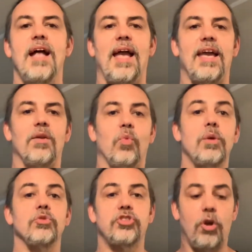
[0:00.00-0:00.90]
And we
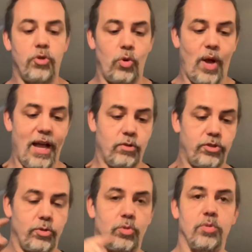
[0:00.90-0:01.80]
will show you how
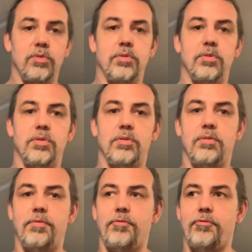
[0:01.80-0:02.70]
to
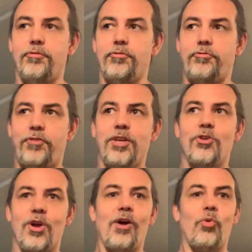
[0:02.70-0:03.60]

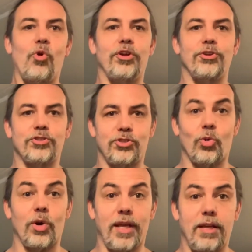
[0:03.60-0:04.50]
figure out what your
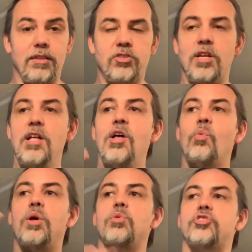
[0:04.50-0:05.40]
story is.
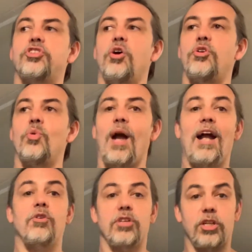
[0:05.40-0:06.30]
We will show you
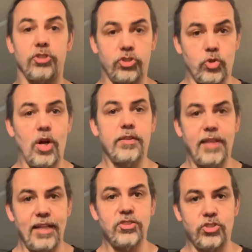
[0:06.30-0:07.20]
how to construct
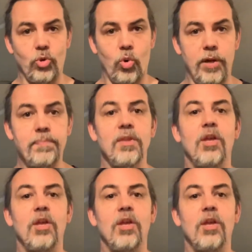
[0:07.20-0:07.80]
that story.